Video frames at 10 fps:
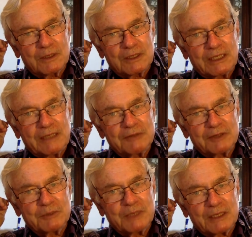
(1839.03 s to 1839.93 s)
Deaf
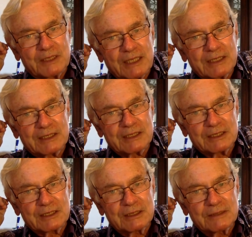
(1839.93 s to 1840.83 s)
Smith,
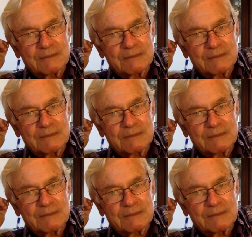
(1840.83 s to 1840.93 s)
Texas,